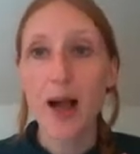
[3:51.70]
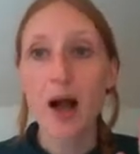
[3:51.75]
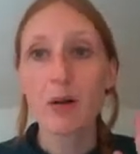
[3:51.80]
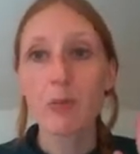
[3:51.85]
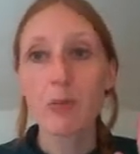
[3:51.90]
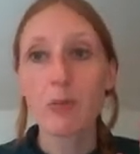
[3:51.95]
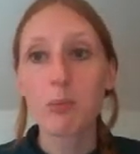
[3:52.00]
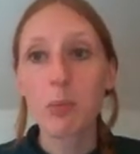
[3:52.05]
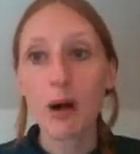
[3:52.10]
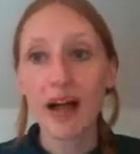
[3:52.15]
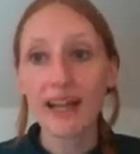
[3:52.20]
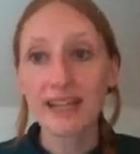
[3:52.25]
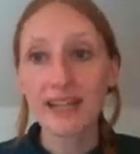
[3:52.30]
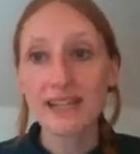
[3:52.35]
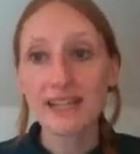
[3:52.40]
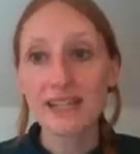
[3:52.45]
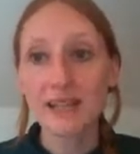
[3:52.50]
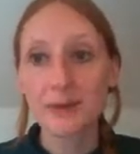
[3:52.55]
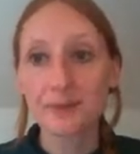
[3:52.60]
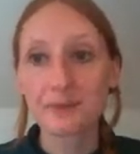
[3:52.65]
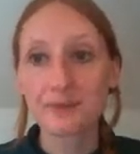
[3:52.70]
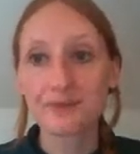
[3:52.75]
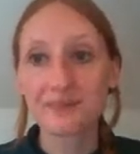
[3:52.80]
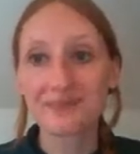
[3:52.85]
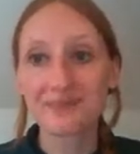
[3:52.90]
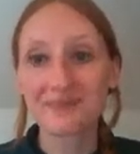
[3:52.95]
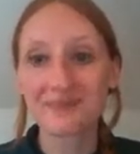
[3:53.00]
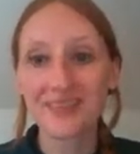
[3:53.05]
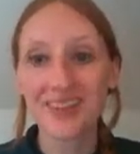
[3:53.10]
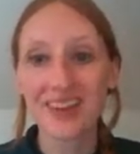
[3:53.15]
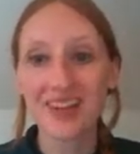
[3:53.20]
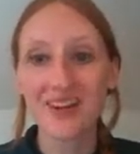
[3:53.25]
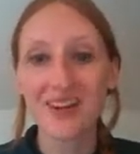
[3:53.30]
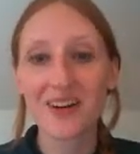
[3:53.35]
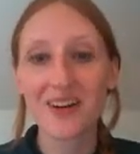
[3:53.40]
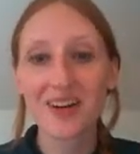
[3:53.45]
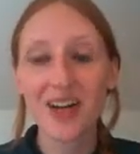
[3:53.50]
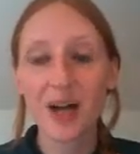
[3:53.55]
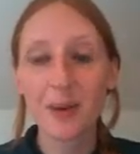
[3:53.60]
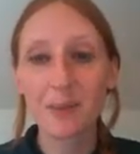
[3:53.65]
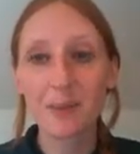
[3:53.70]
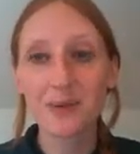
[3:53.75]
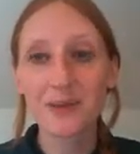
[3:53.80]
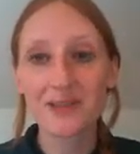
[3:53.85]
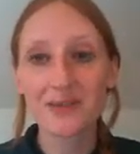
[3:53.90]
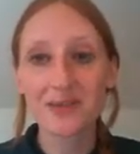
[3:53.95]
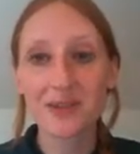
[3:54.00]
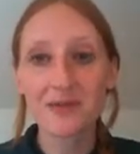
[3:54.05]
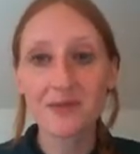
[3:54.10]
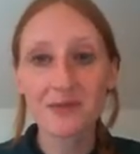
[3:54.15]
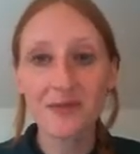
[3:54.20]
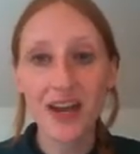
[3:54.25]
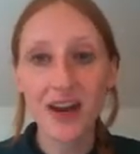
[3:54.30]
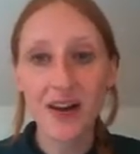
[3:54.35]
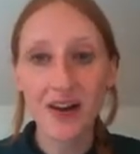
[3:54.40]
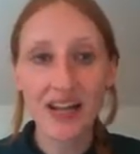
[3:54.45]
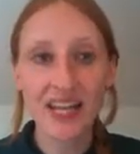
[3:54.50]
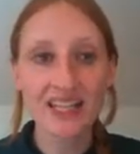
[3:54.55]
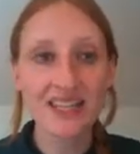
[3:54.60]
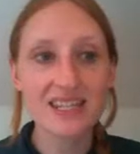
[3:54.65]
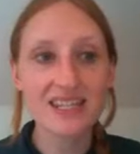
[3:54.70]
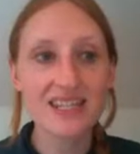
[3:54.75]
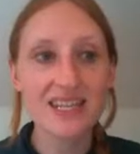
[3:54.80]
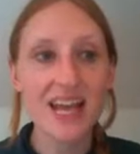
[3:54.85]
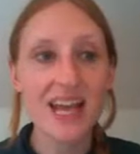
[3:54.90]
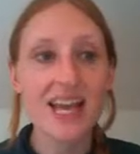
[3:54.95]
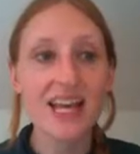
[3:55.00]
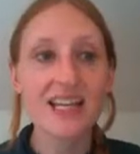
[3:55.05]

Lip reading: but there are a couple of different variants.